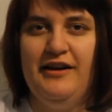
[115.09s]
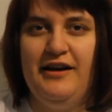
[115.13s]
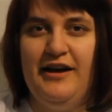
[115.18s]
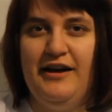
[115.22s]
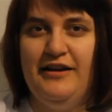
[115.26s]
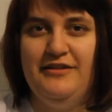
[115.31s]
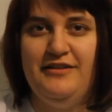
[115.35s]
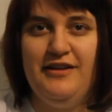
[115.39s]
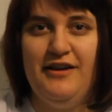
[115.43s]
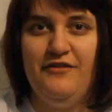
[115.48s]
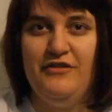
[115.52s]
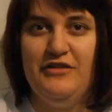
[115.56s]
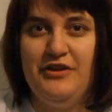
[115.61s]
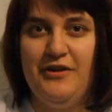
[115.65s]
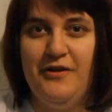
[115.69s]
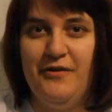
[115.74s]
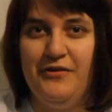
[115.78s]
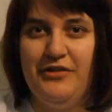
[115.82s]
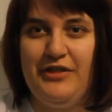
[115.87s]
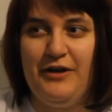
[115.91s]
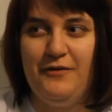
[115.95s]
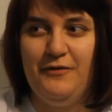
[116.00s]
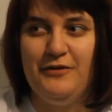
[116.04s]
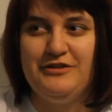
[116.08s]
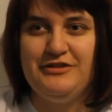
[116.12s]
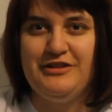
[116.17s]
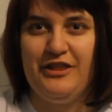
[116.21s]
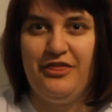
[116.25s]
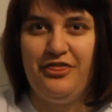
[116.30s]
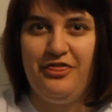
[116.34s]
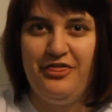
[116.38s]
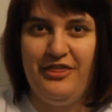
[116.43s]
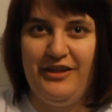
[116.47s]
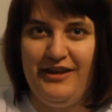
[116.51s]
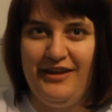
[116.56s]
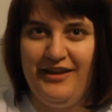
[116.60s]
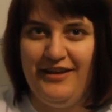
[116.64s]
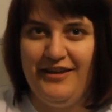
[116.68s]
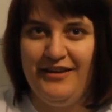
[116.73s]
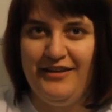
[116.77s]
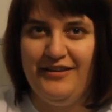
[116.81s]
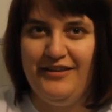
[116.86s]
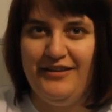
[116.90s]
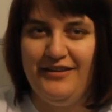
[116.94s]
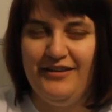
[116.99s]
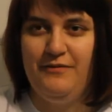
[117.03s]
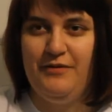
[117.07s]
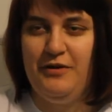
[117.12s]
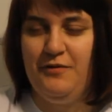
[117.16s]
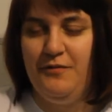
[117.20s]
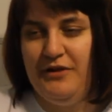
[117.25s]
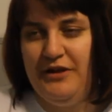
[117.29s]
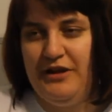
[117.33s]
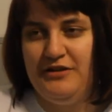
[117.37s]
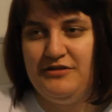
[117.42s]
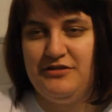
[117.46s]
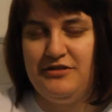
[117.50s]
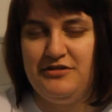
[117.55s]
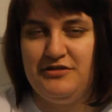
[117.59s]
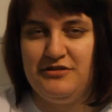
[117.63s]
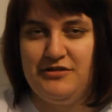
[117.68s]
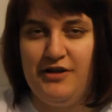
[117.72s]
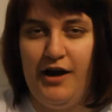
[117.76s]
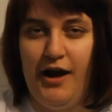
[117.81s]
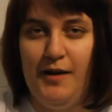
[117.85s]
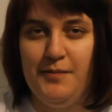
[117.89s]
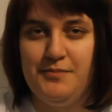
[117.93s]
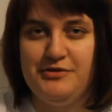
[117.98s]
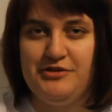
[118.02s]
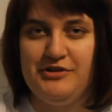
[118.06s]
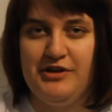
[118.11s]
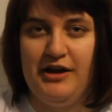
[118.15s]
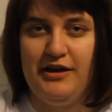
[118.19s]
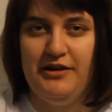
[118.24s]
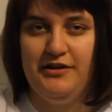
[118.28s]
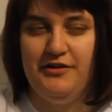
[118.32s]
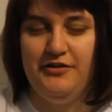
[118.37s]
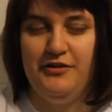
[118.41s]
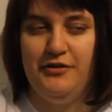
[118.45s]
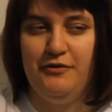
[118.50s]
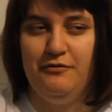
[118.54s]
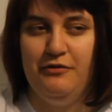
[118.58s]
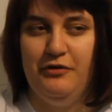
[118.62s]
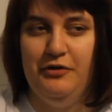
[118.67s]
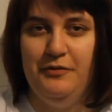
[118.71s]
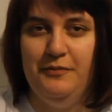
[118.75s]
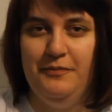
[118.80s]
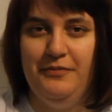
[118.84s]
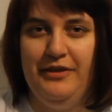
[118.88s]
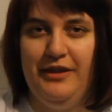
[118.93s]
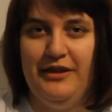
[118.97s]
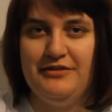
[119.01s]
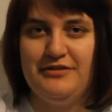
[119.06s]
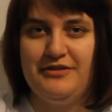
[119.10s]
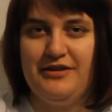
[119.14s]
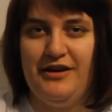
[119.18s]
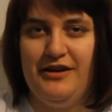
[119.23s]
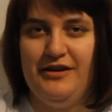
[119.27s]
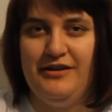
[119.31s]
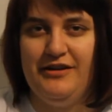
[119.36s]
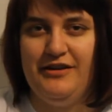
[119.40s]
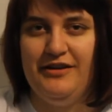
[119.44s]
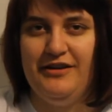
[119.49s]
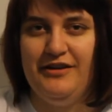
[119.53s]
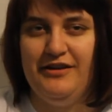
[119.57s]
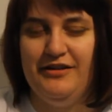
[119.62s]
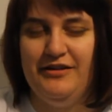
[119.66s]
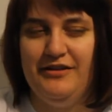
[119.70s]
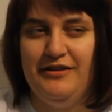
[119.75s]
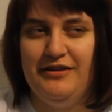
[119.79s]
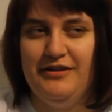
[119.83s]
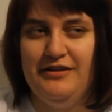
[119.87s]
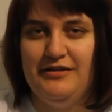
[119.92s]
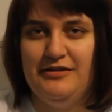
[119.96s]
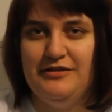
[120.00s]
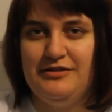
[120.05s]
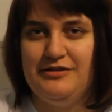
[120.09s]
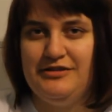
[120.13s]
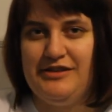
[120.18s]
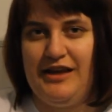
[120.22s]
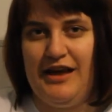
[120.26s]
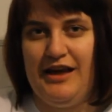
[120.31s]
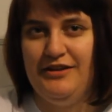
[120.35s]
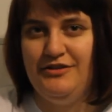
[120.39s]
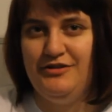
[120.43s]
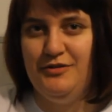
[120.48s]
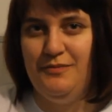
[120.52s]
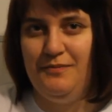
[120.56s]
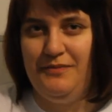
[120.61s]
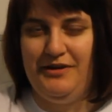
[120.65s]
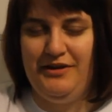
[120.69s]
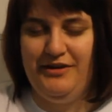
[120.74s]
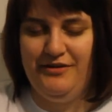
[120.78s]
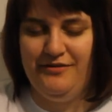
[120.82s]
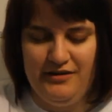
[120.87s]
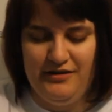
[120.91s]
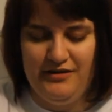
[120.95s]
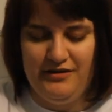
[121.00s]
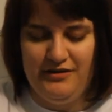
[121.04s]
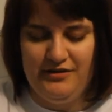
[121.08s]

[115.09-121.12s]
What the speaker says: I didn't even know that was a thing. If anyone has a stop sign in the room, that's kind of sad to me.